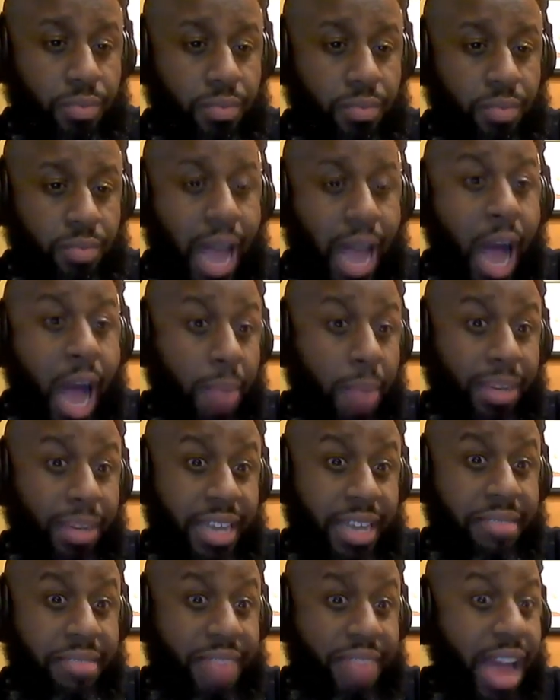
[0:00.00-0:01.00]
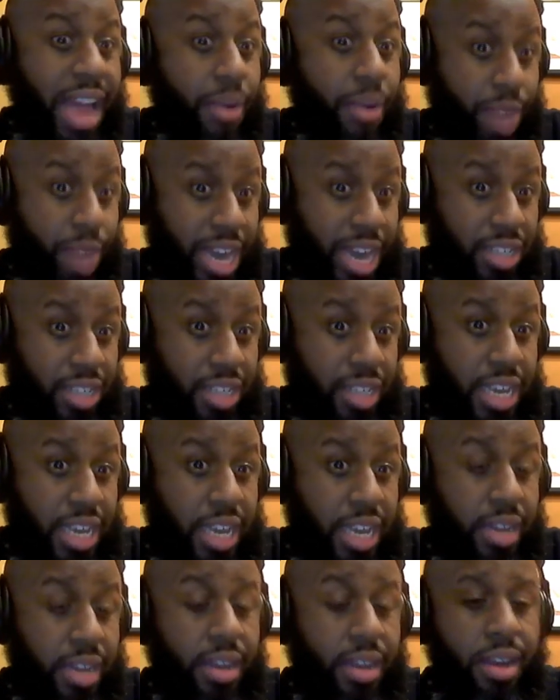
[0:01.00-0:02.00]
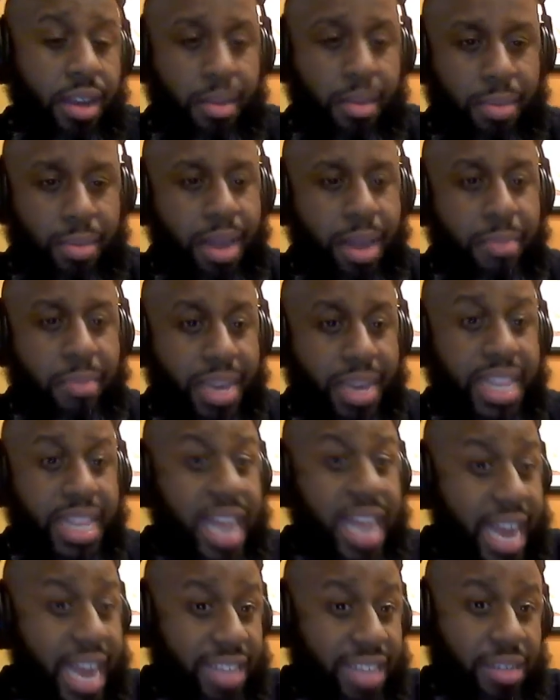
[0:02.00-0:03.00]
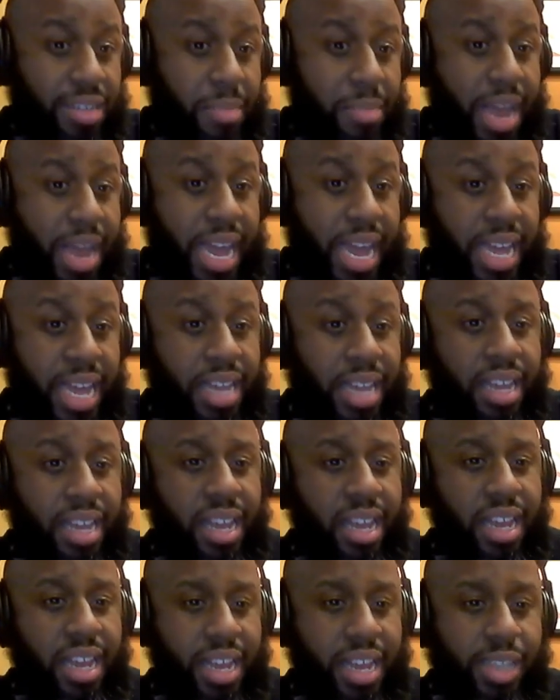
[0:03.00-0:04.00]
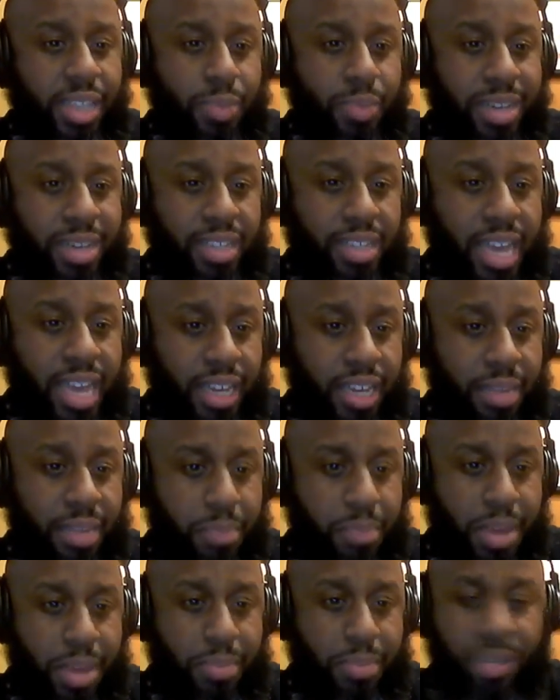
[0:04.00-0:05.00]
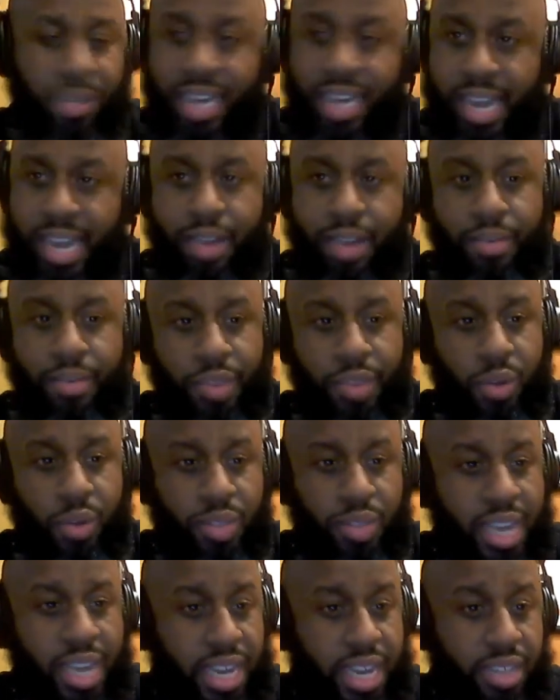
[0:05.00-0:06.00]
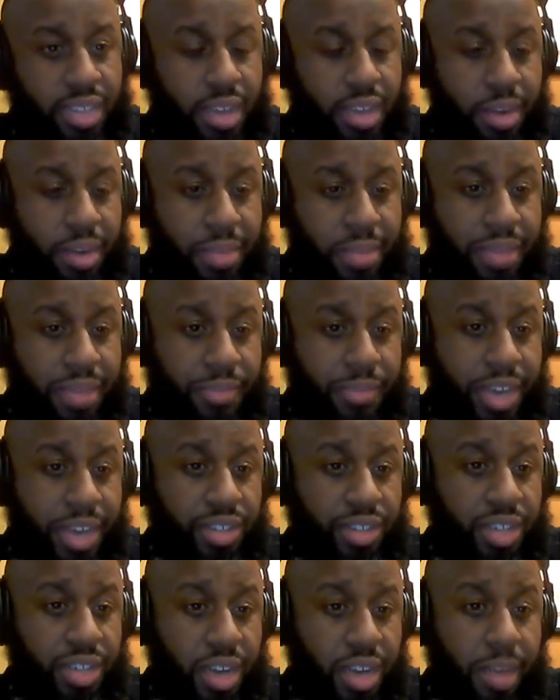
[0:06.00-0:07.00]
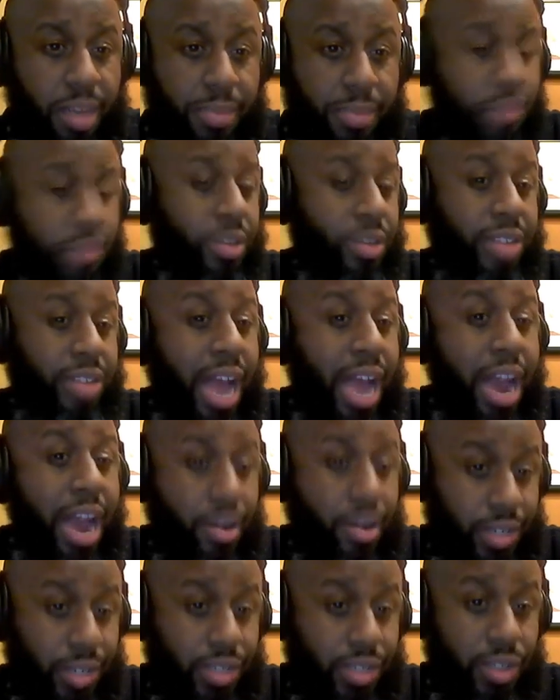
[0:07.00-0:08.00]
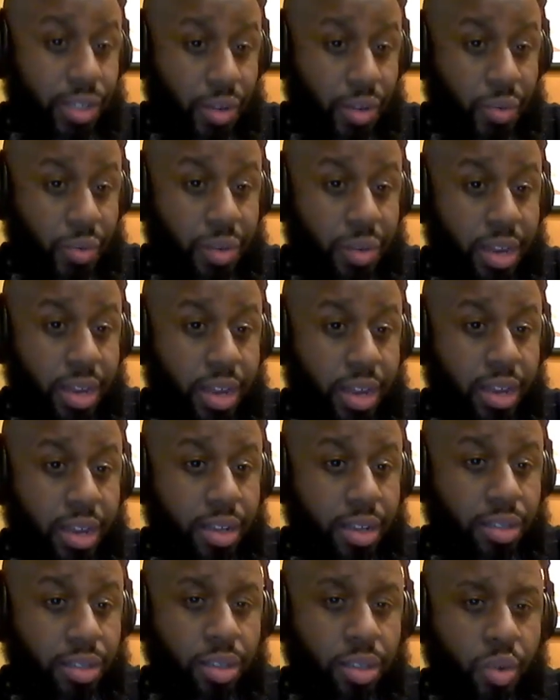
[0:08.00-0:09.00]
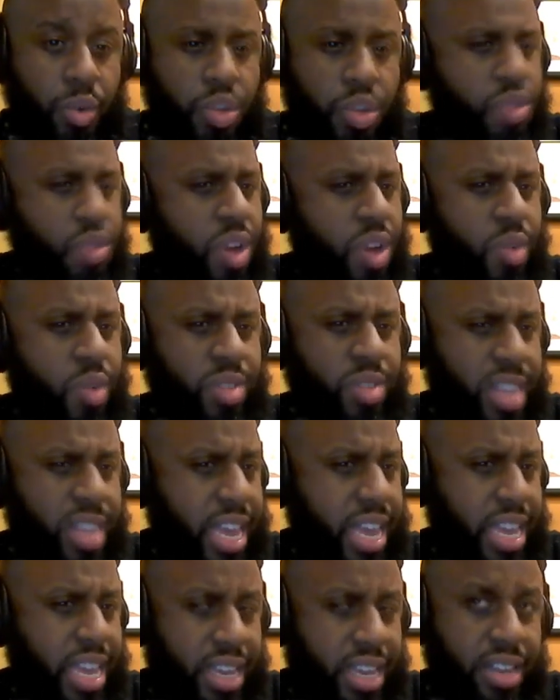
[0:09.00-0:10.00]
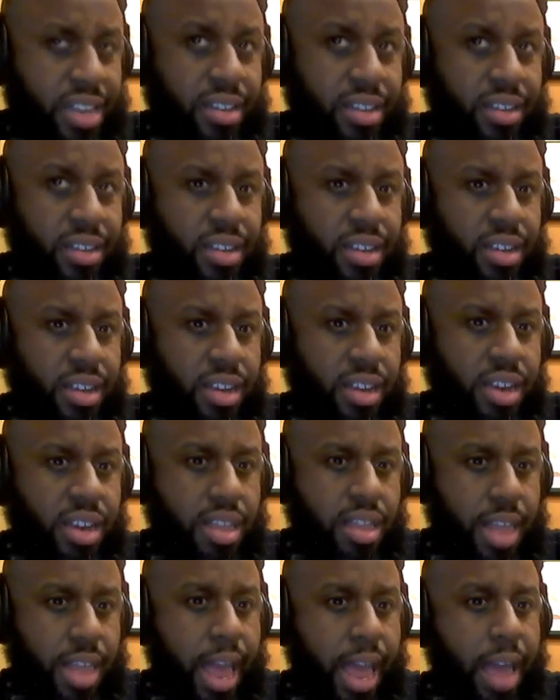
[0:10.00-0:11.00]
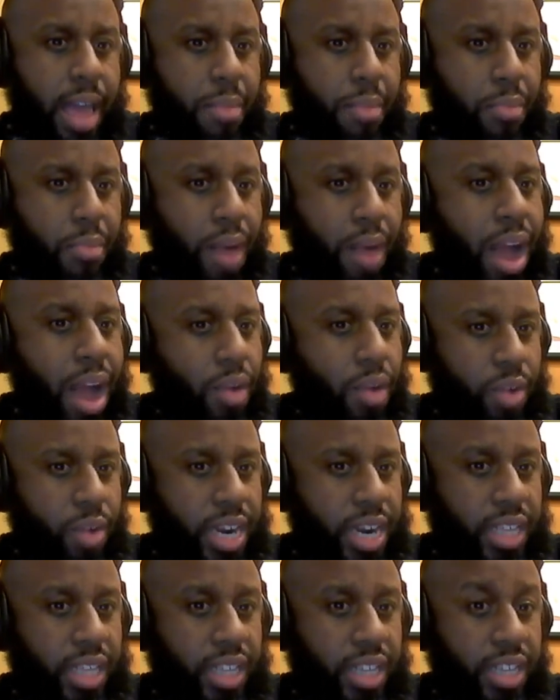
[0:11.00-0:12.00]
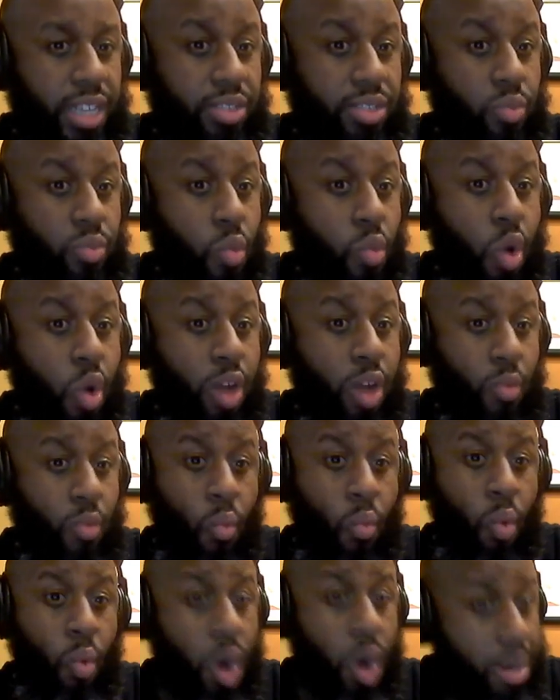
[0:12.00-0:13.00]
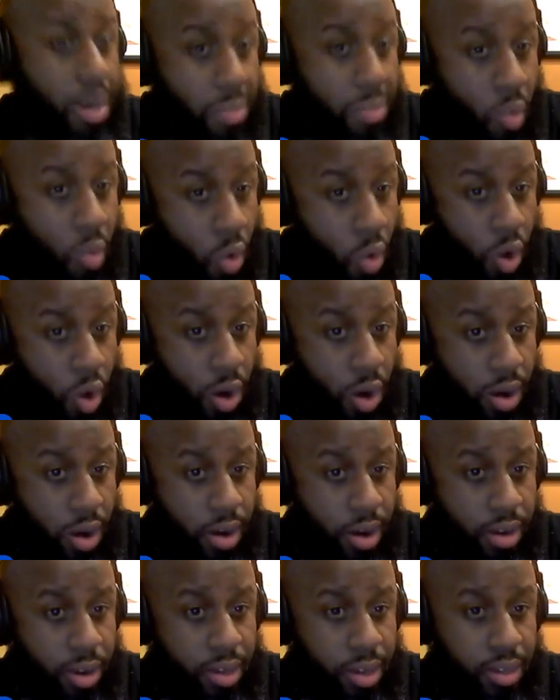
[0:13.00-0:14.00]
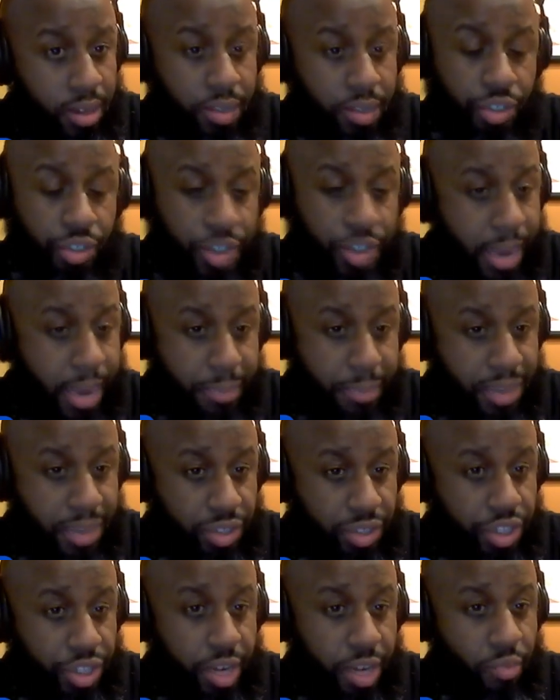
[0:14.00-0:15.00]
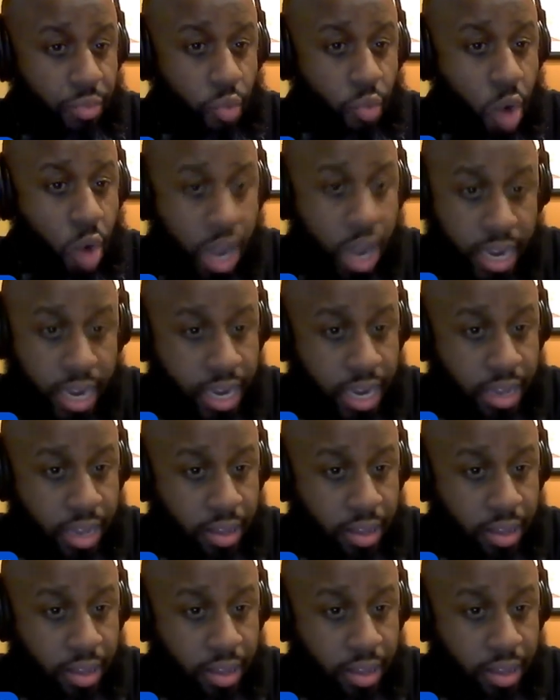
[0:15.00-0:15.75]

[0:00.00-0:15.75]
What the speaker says: I'll believe that when I see it. But be that as it may, he's been telling people in interviews that he's gonna be finishing up and retiring soon. So you don't think that Brock would at least want one more championship run